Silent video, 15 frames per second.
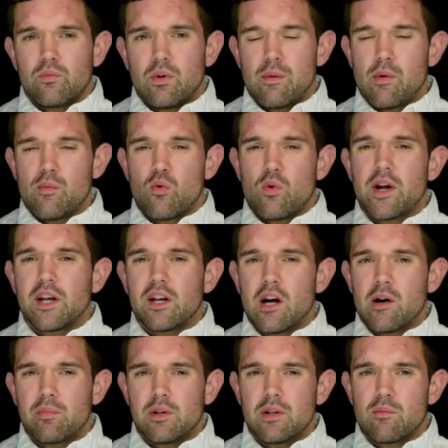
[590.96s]
I remember waking
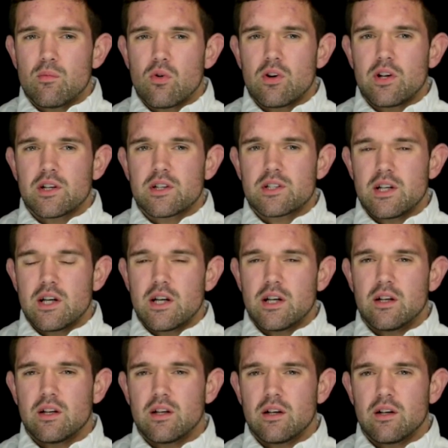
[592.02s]
up in the mornings,
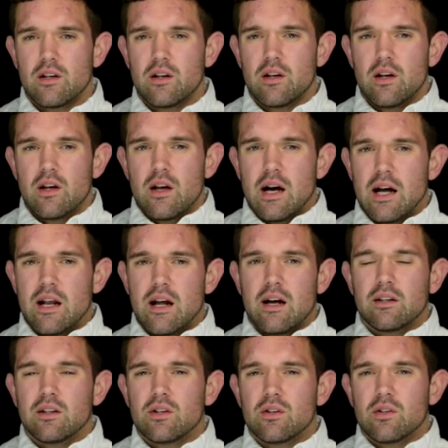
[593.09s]
and I'd,
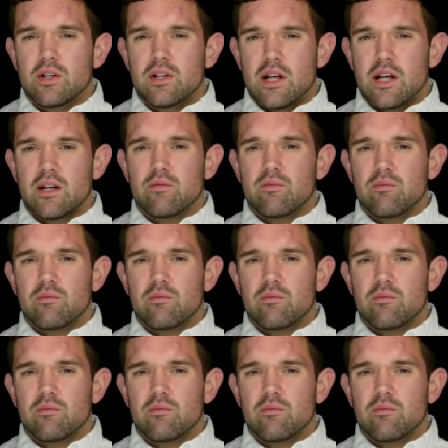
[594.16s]
I'd literally take